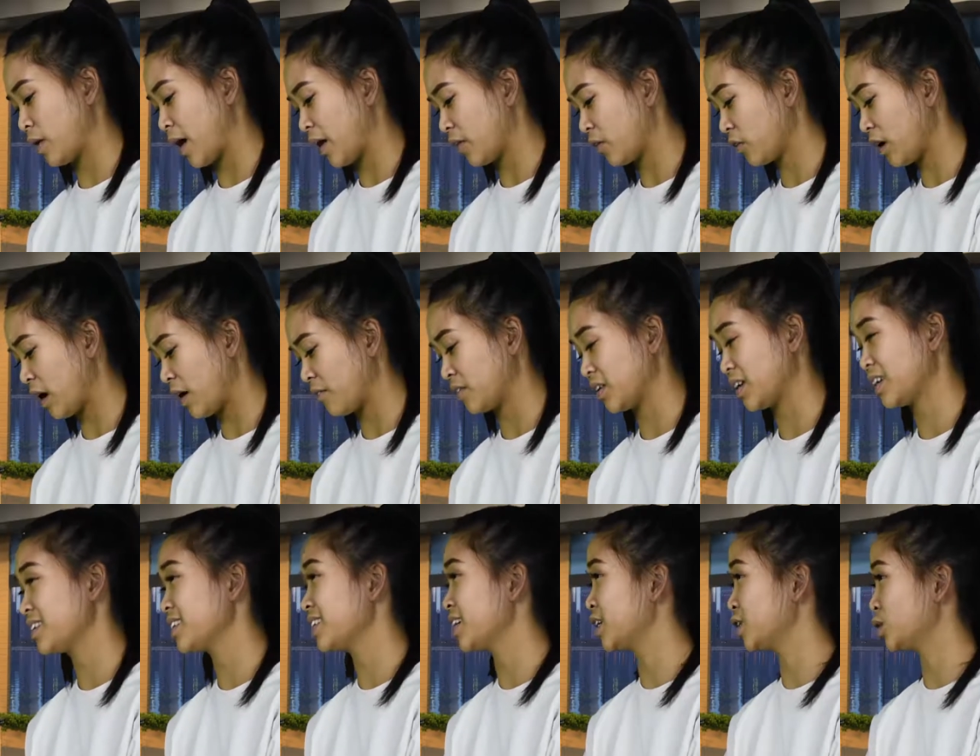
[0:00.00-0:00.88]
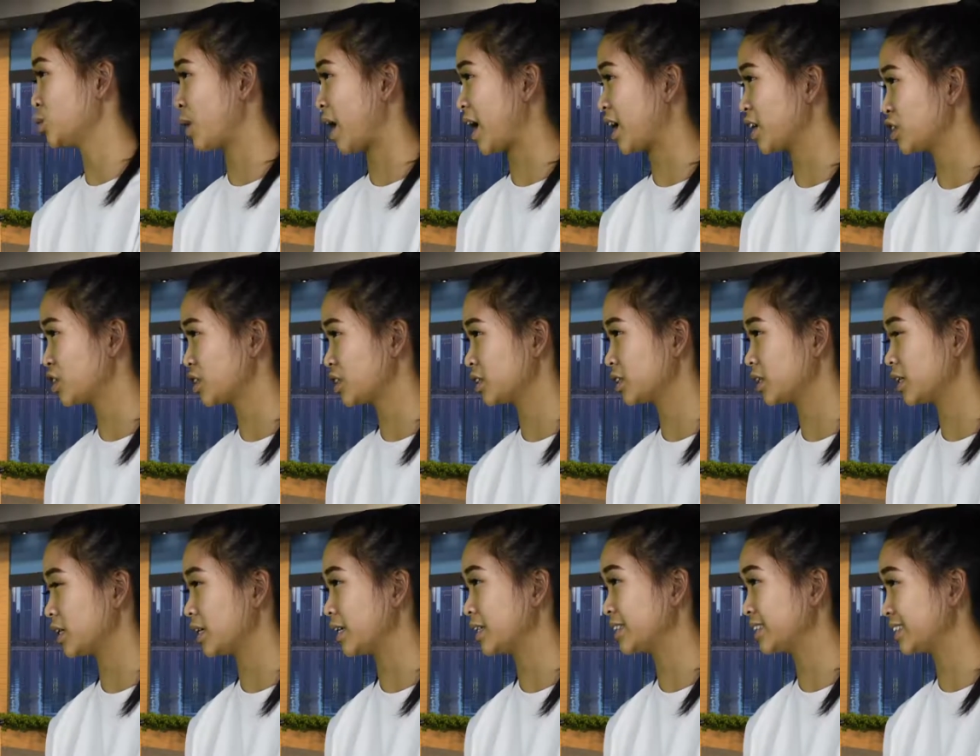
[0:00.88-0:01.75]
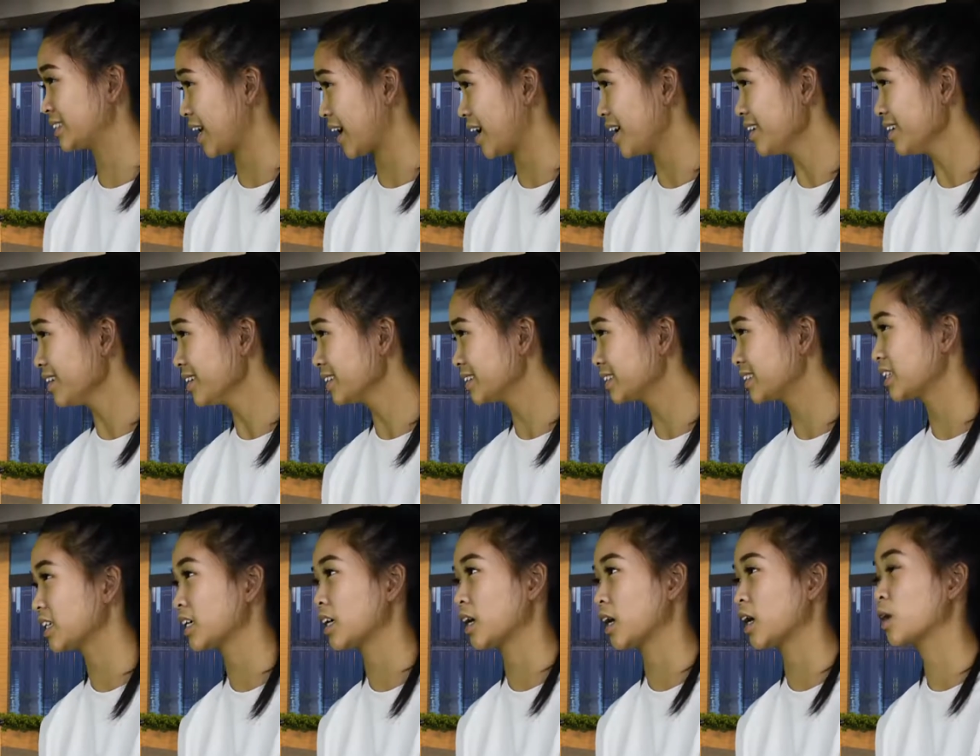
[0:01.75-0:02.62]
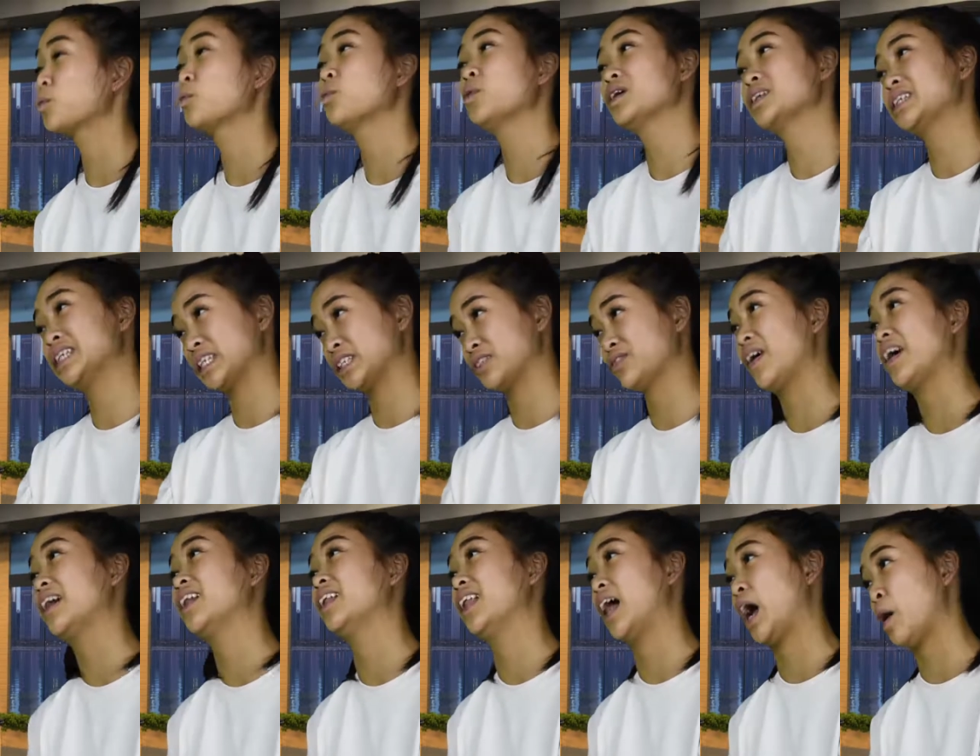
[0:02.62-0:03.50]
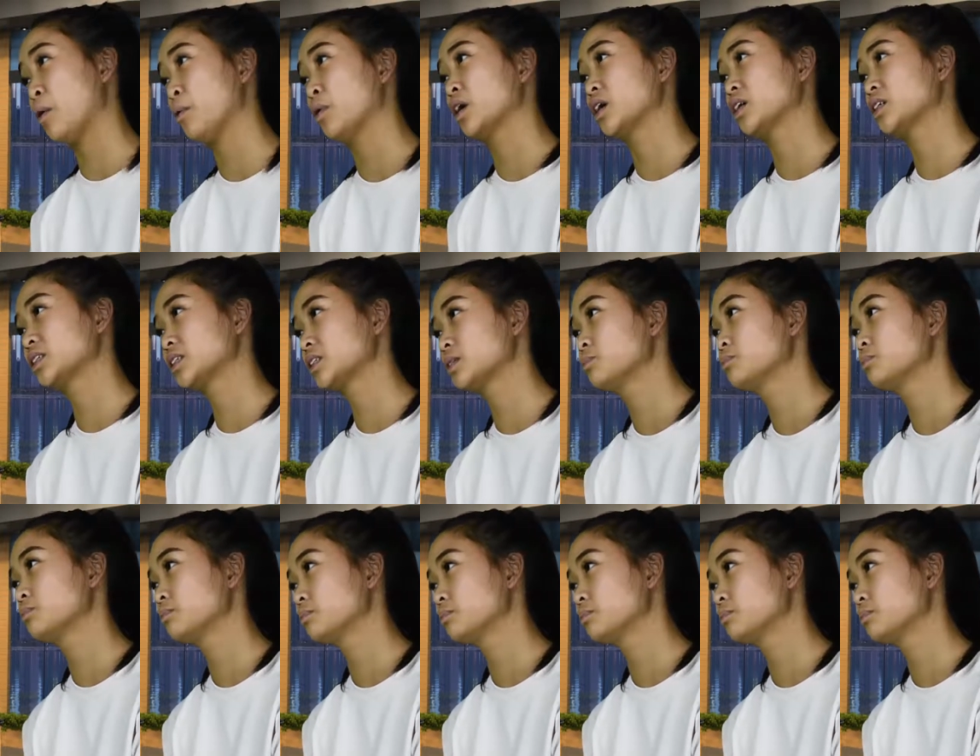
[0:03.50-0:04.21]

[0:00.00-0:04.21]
rather have eaten his ration instead? See, it was his final hours.